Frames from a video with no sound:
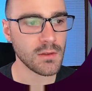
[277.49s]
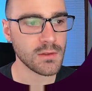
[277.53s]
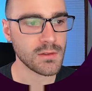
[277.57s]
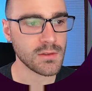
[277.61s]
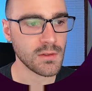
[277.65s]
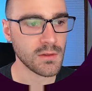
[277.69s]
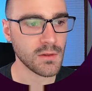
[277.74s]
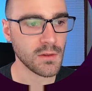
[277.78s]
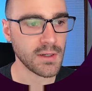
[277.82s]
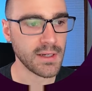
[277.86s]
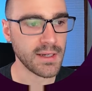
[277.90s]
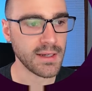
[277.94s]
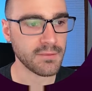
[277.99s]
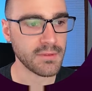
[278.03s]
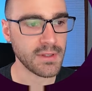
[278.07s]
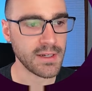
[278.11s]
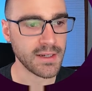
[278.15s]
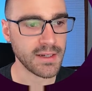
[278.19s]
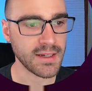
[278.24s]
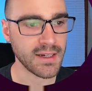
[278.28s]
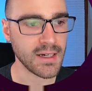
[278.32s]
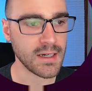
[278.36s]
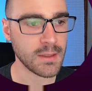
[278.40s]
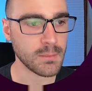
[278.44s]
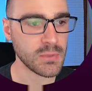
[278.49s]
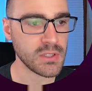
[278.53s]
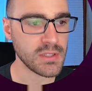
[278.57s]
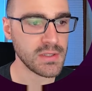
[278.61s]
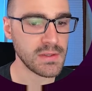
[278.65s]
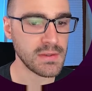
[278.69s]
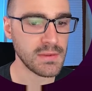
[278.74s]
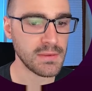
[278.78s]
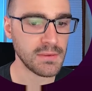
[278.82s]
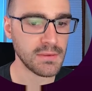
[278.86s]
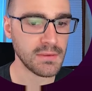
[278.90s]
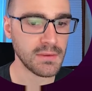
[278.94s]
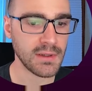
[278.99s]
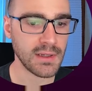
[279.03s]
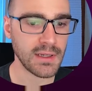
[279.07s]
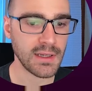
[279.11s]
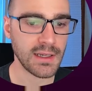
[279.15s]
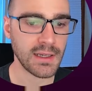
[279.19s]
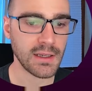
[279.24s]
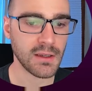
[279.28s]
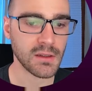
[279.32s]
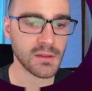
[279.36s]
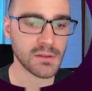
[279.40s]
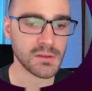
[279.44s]
So I have that copied.
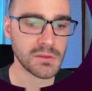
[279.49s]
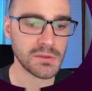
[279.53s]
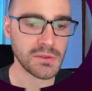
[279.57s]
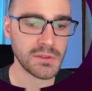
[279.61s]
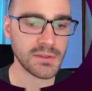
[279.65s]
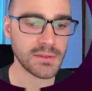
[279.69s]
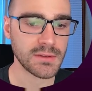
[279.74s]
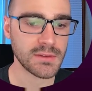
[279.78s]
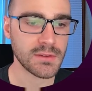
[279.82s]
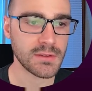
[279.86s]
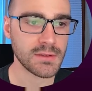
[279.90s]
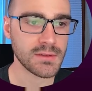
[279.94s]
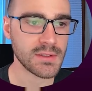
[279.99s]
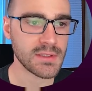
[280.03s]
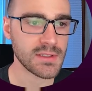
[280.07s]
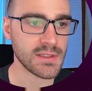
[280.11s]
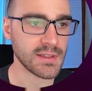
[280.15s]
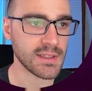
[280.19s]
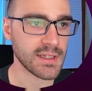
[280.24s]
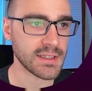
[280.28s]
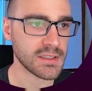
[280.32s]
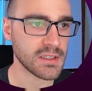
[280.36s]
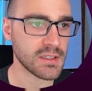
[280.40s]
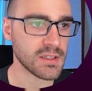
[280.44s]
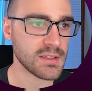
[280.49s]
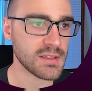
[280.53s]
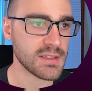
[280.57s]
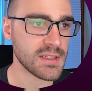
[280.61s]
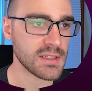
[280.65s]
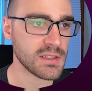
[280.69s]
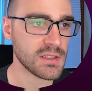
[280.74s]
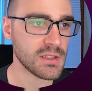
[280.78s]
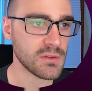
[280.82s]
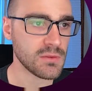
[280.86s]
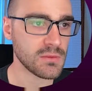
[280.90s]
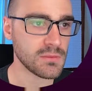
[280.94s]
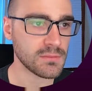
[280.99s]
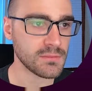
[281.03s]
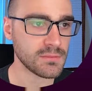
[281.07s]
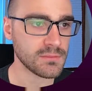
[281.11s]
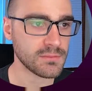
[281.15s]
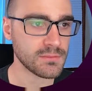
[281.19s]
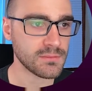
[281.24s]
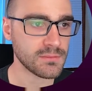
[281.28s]
I'll select continue.